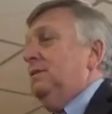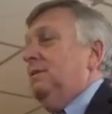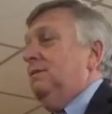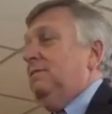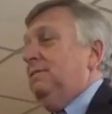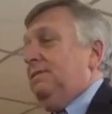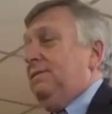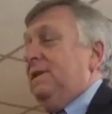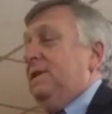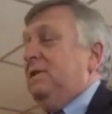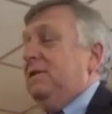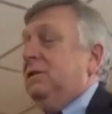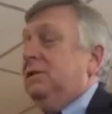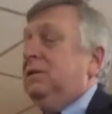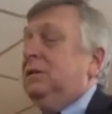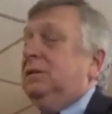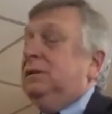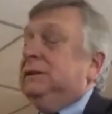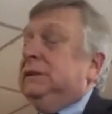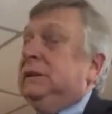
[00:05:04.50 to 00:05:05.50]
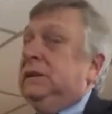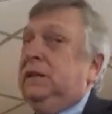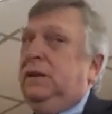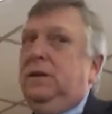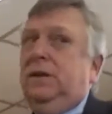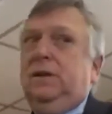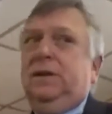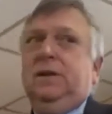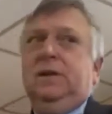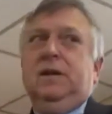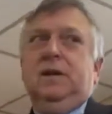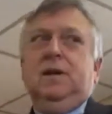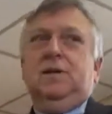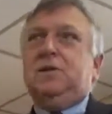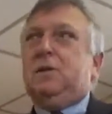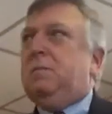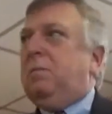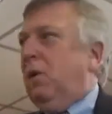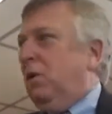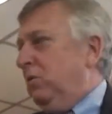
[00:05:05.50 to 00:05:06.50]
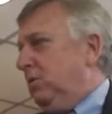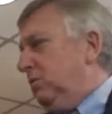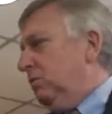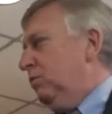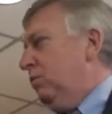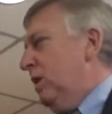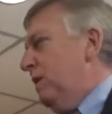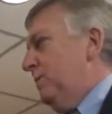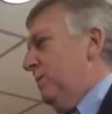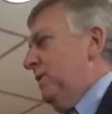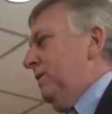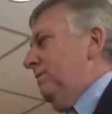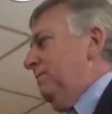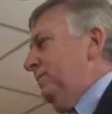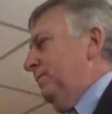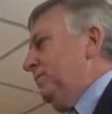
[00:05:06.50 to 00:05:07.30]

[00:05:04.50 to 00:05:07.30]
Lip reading: fear is a potent weapon,